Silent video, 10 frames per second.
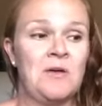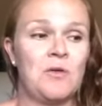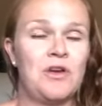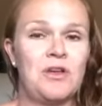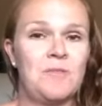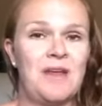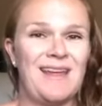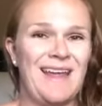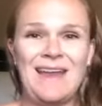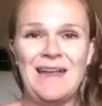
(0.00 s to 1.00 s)
or you can make
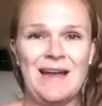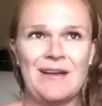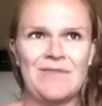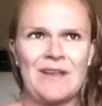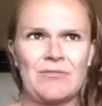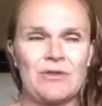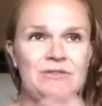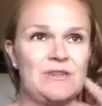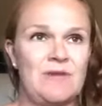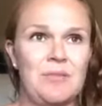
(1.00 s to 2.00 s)
any kind of like
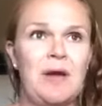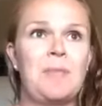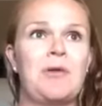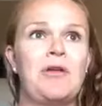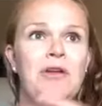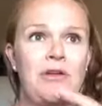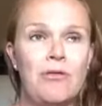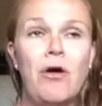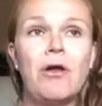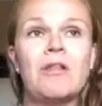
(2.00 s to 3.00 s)
roasted red pepper. You can do
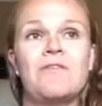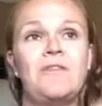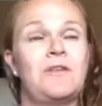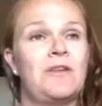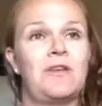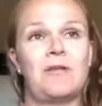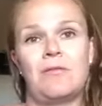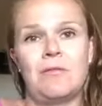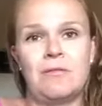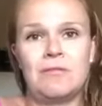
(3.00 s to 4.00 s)
olive, you can
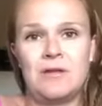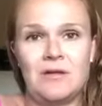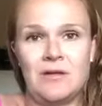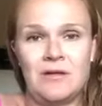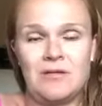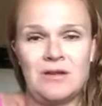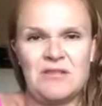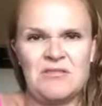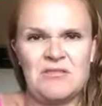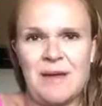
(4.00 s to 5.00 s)
do
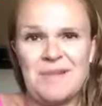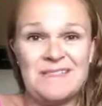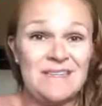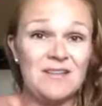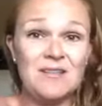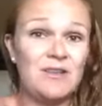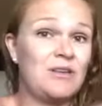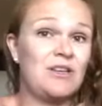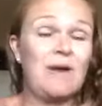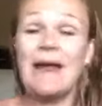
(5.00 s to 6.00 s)
lemon dill, you
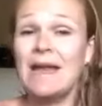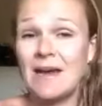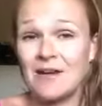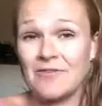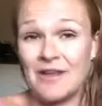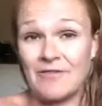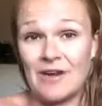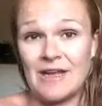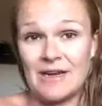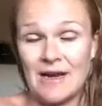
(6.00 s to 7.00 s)
can do any kind of
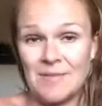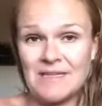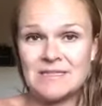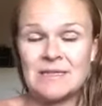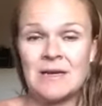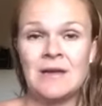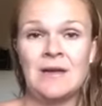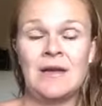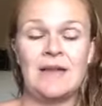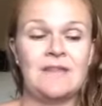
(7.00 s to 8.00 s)
flavoring in a hummus,
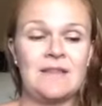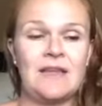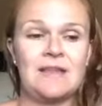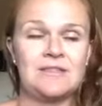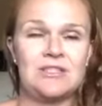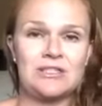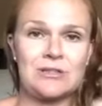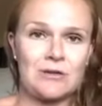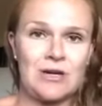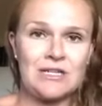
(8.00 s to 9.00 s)
and then the kids
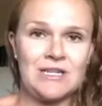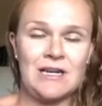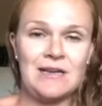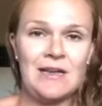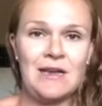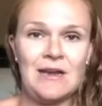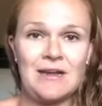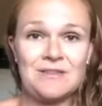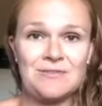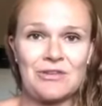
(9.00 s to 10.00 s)
just crush it and eat it,
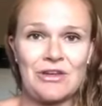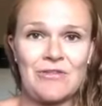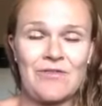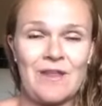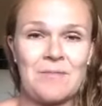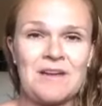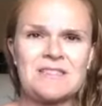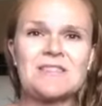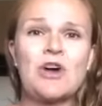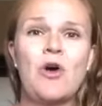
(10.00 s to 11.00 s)
and it's really good for them, and
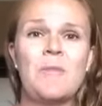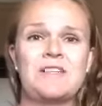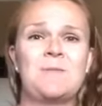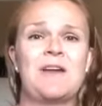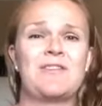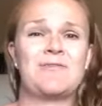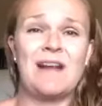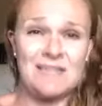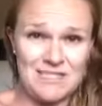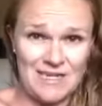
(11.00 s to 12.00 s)
it's so much better than
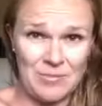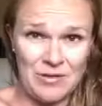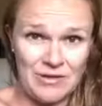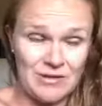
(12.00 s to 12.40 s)
ranch dip.